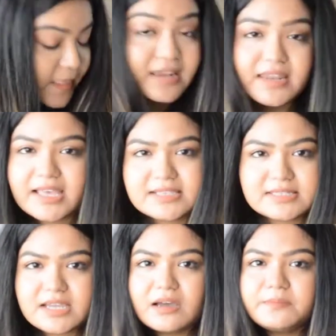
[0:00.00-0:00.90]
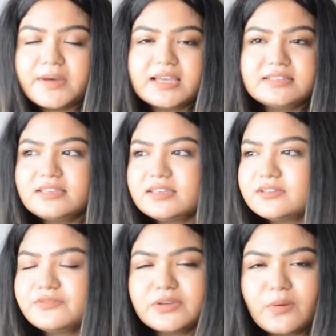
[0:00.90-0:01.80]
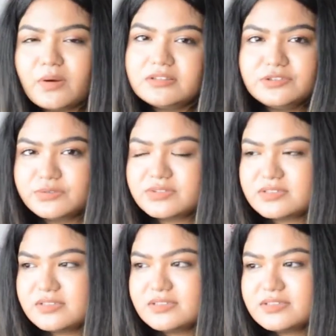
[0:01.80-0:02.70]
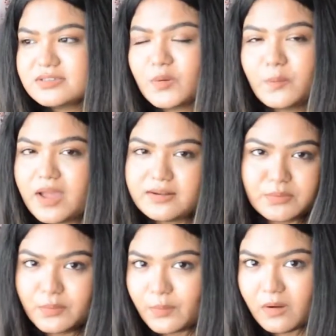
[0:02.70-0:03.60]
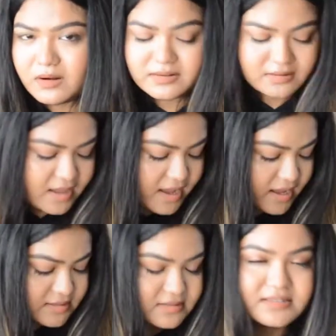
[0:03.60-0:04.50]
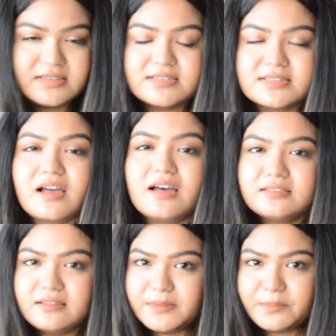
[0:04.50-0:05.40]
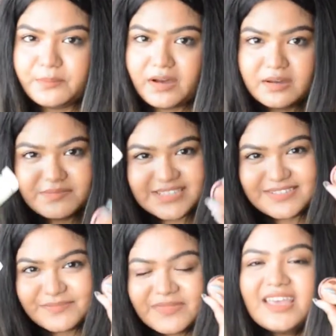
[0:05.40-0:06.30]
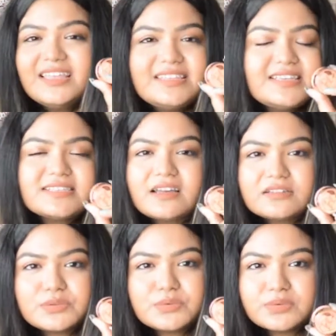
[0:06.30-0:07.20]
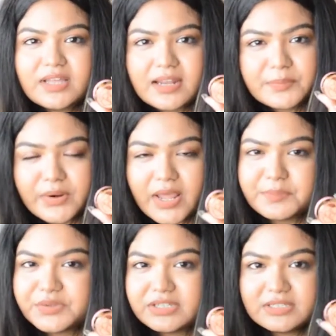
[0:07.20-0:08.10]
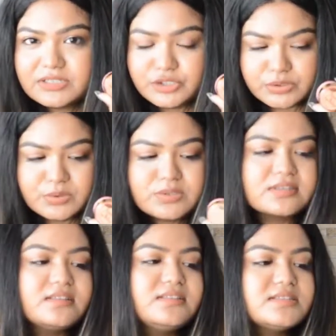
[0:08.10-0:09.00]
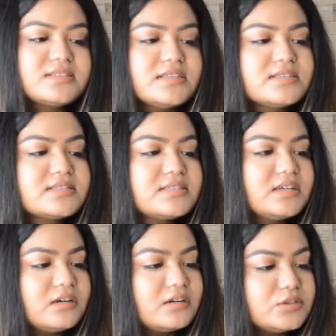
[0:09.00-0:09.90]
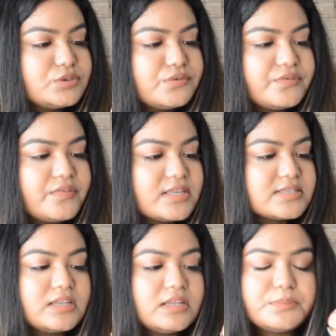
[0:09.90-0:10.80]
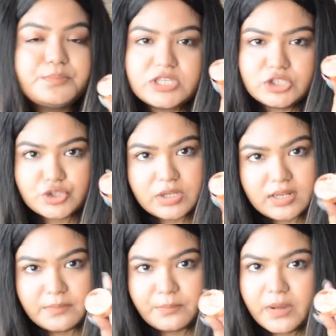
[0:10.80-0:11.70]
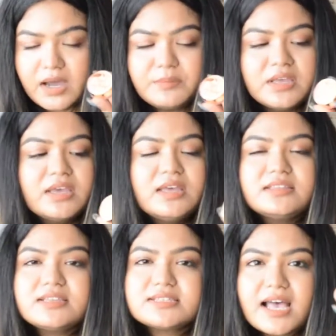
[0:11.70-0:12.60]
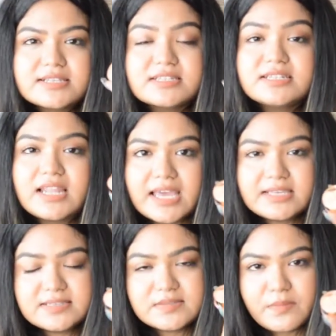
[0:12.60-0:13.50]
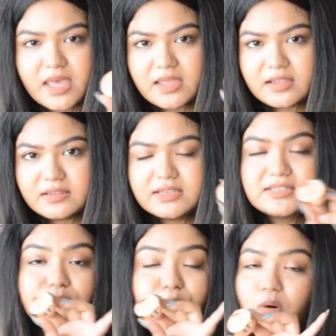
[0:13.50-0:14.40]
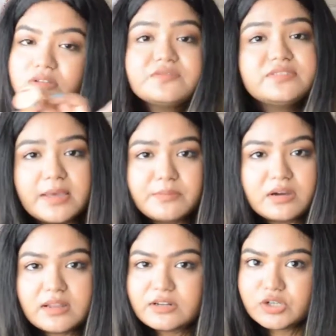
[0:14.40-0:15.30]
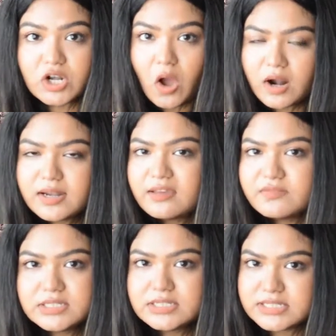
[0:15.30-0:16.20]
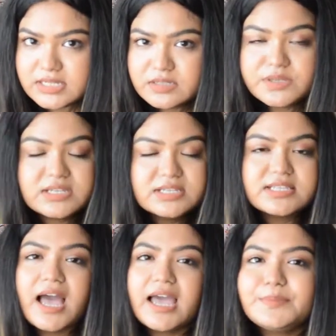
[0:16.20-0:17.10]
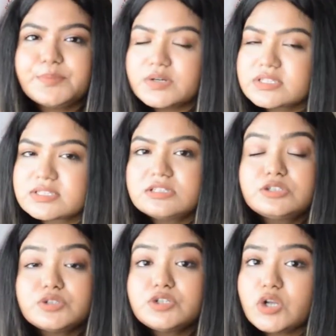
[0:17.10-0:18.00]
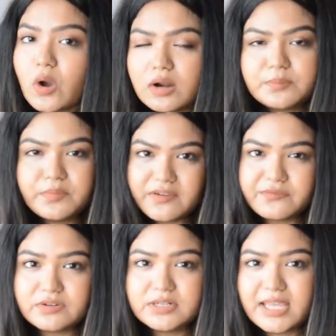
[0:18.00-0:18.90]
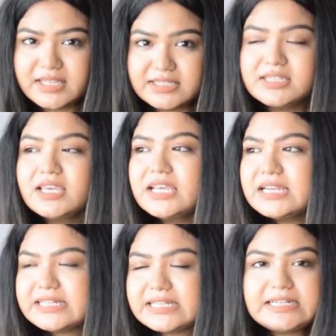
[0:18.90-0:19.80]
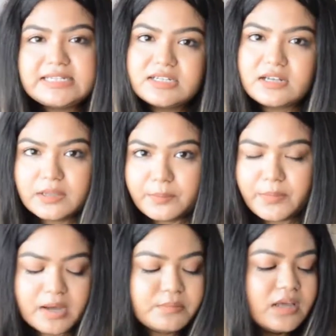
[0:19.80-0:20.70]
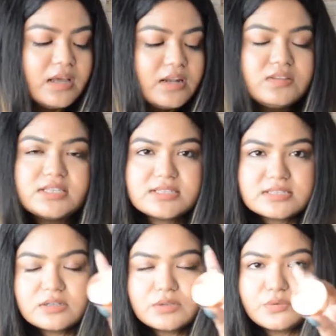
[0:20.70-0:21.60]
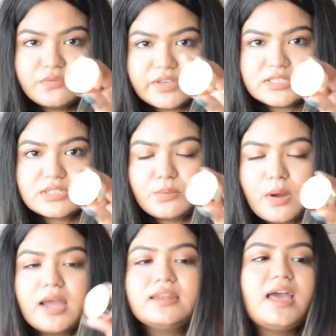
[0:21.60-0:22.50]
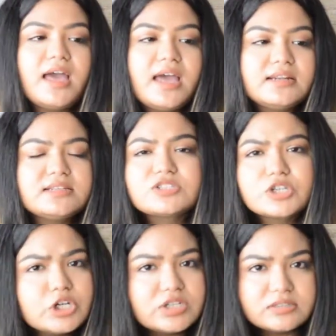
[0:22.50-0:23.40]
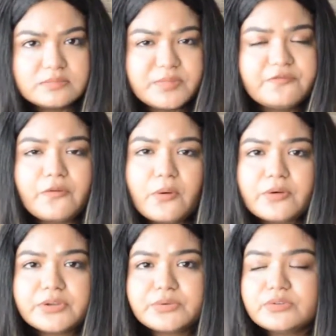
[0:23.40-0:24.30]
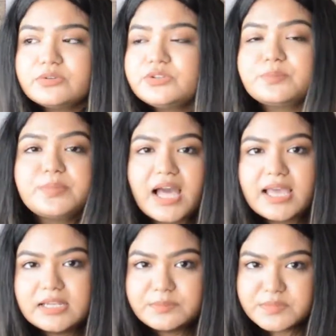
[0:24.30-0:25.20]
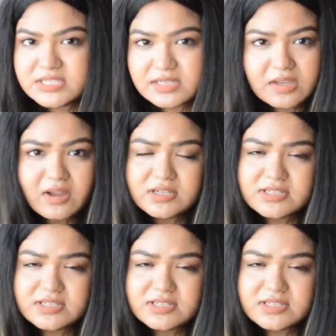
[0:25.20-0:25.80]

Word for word: next up I think we all use this no matter what and these are the lip balms these are the two that I primarily use this is the Too Faced peach lip balm this has a nice smell it both of them do not have any tint because I personally do not prefer any tinted lip balm now this is the Too Faced one and it's good before you know you apply lipstick or